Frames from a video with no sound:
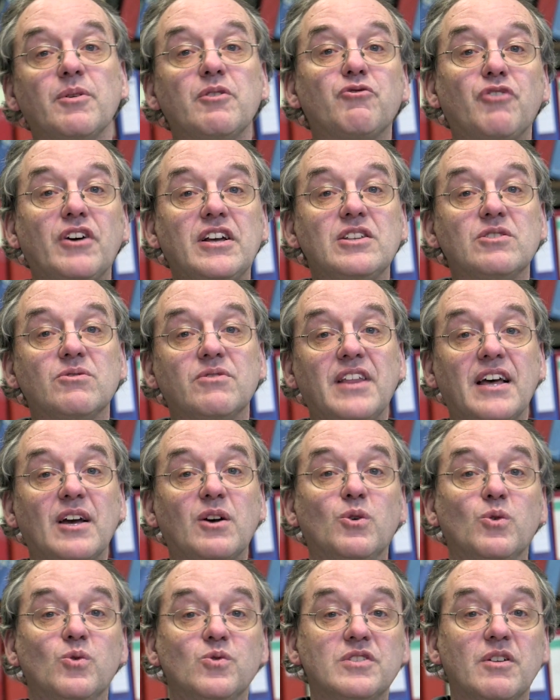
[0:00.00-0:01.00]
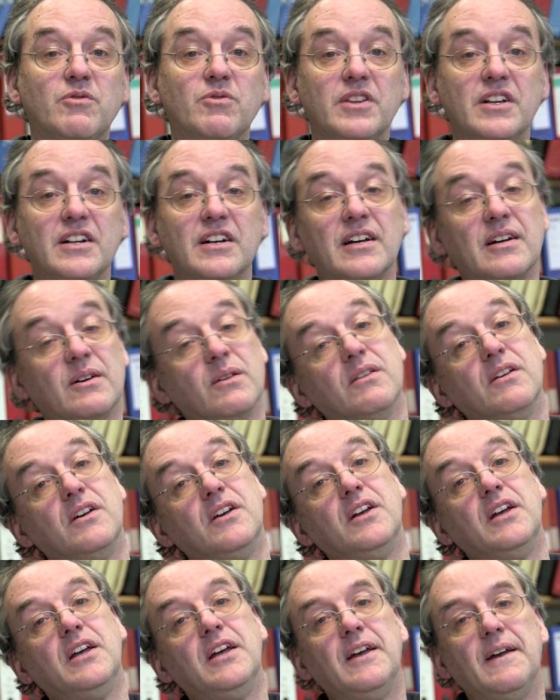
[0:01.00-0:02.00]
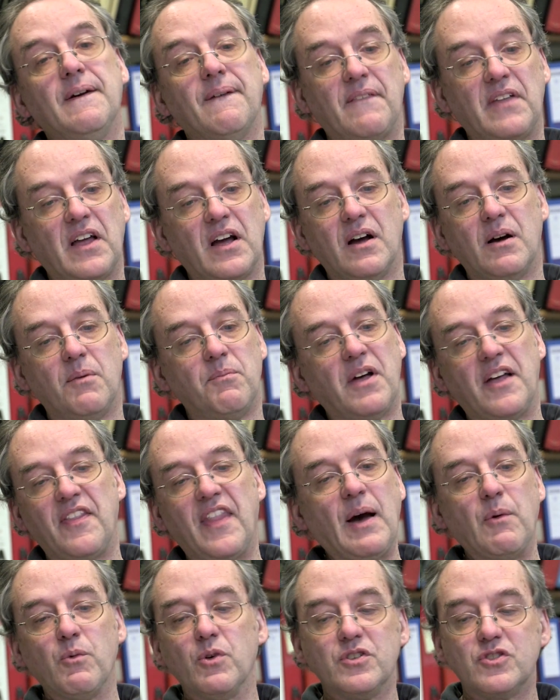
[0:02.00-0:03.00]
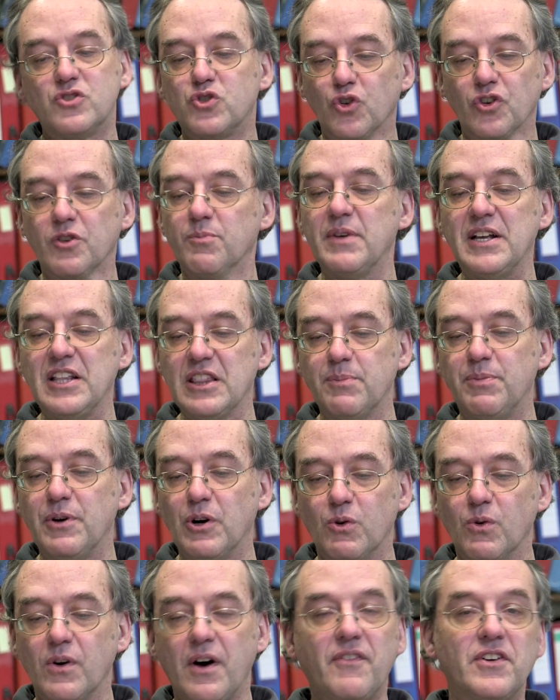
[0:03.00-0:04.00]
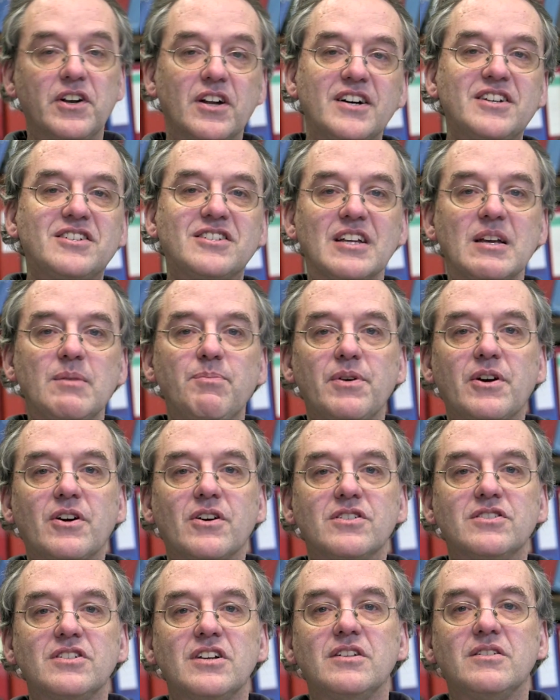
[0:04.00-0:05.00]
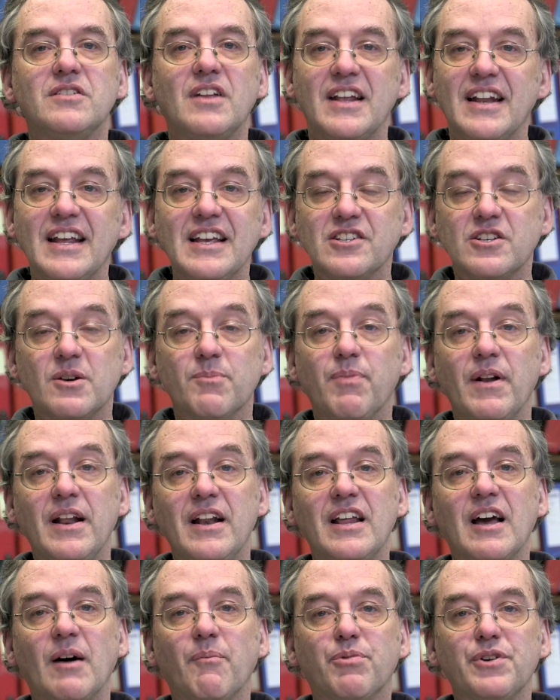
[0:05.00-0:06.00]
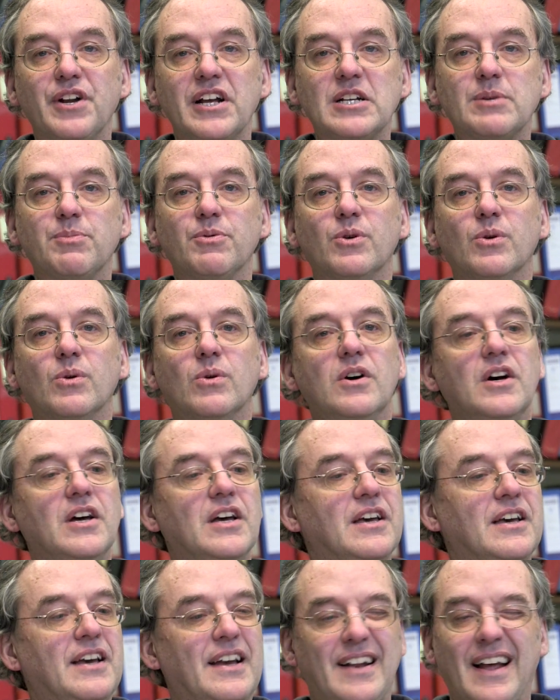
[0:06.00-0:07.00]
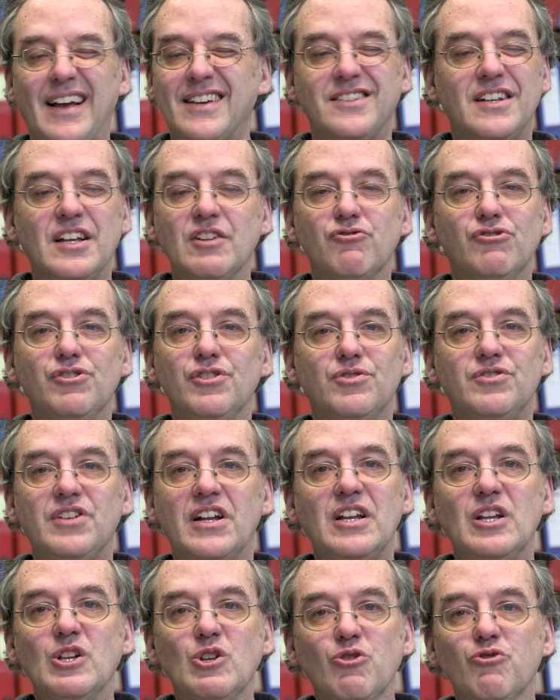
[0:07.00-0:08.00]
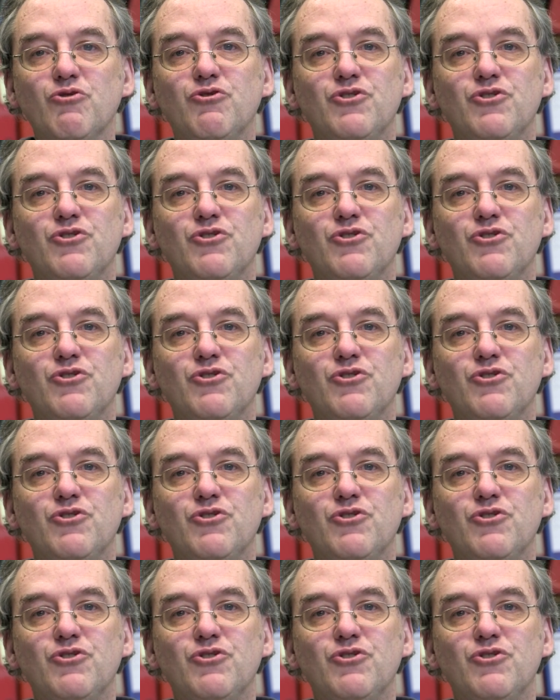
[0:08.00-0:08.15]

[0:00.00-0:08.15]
bit fainter and that cools everything down. Um, and that would sort of meet the bill rather nicely, because it, it is completely unpredictable, it hasn't introduced any new